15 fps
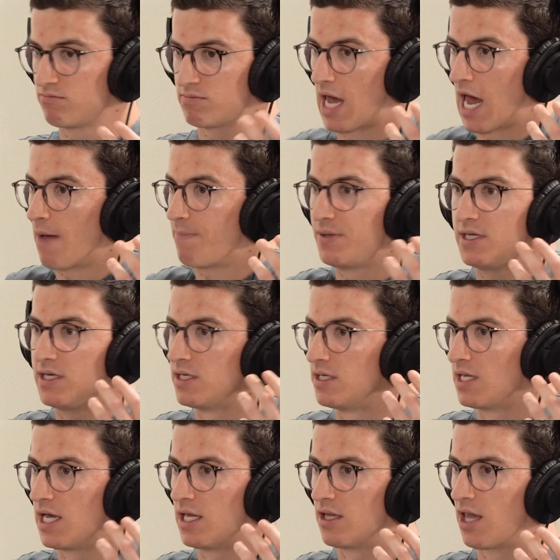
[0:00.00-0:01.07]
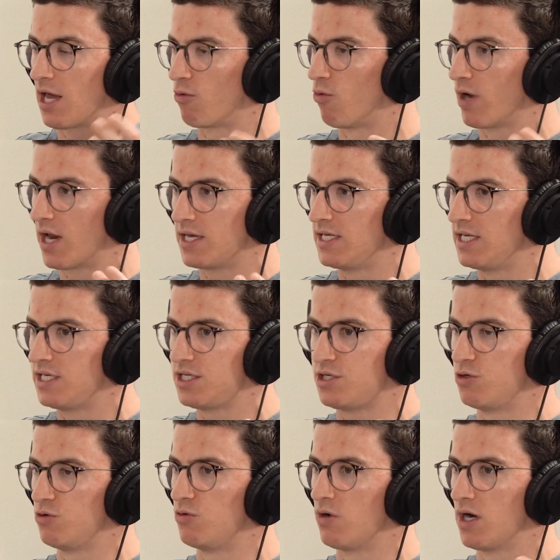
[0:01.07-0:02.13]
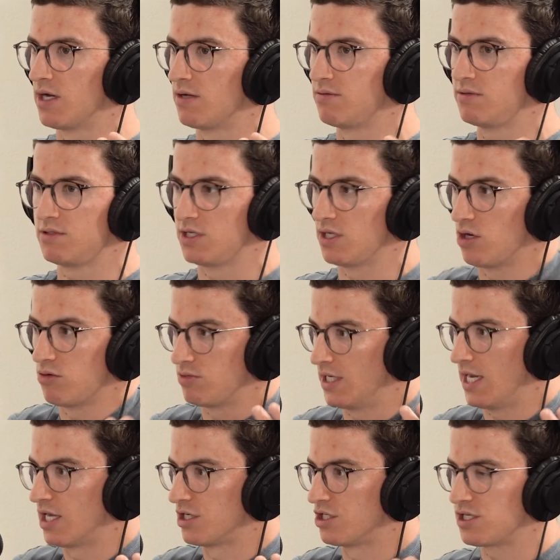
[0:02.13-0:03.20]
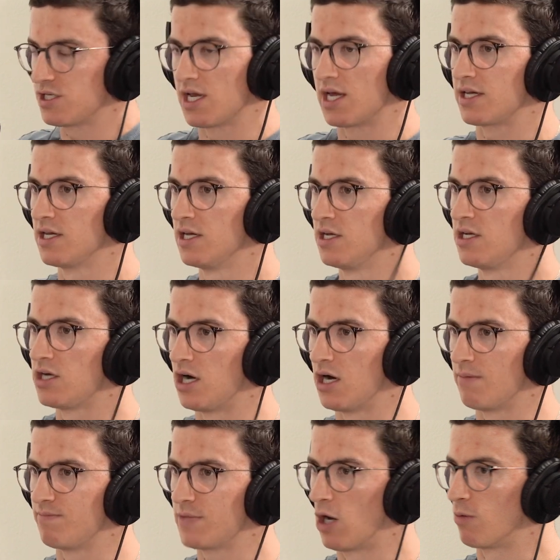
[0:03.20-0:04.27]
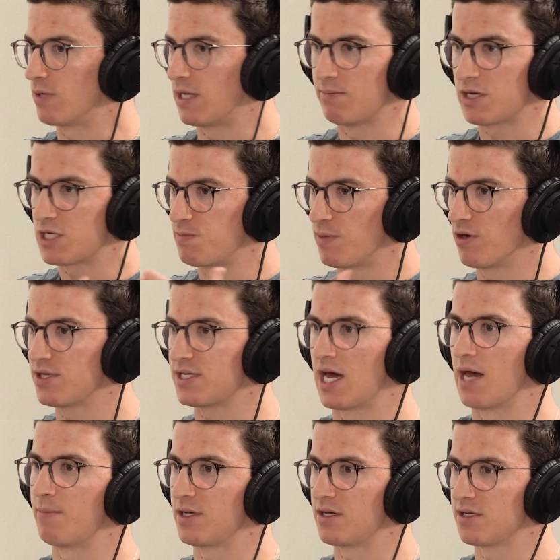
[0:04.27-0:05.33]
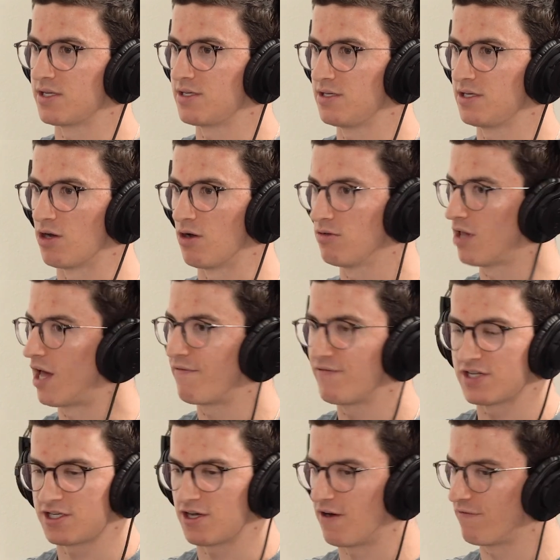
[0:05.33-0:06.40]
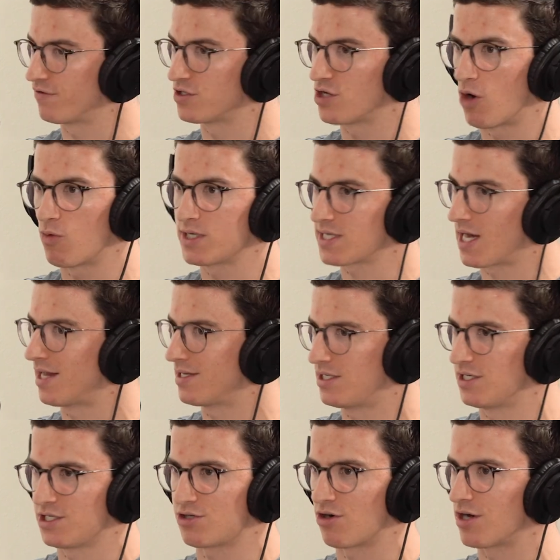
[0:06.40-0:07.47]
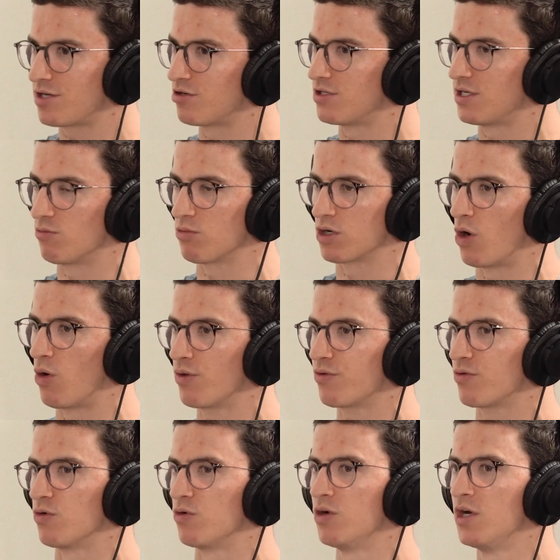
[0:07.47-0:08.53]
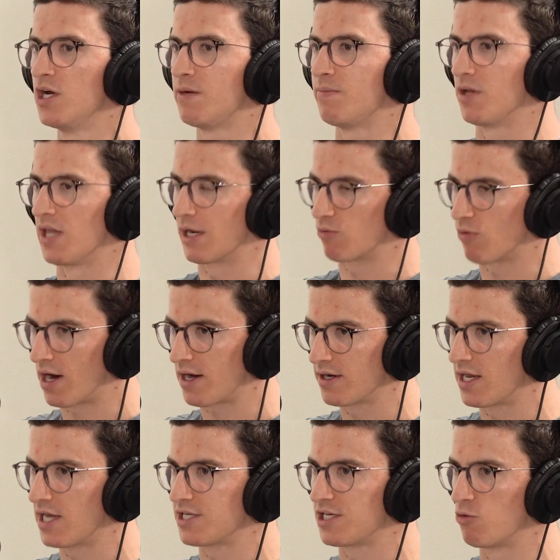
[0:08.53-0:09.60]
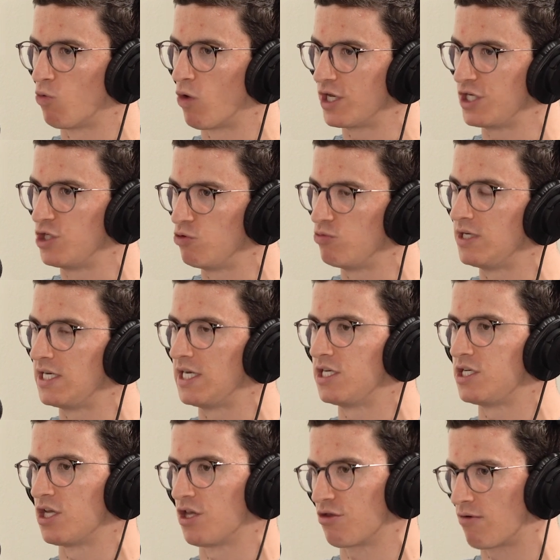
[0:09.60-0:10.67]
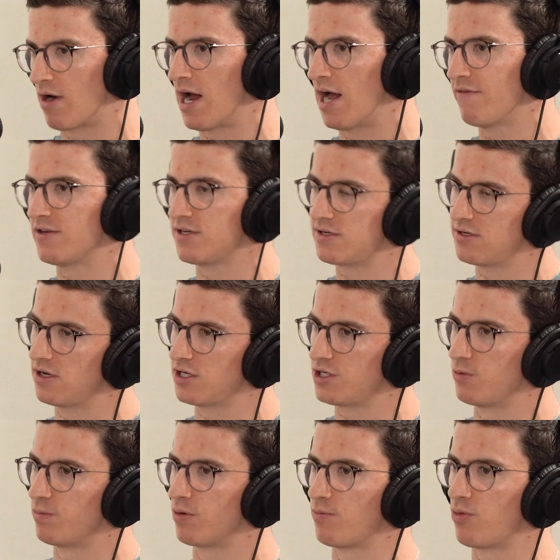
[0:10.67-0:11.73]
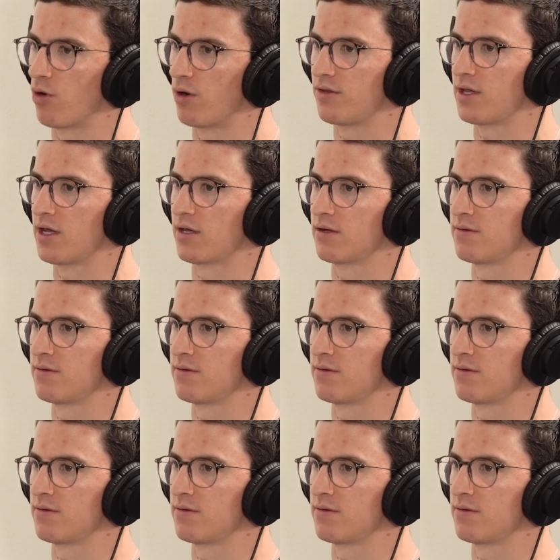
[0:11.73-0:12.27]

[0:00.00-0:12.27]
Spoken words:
happy and like what I need to, just like help keep my spirits high, because, life is tough. There's always constant stressors that we're going through, but like recognizing what you need to thrive is a super important thing.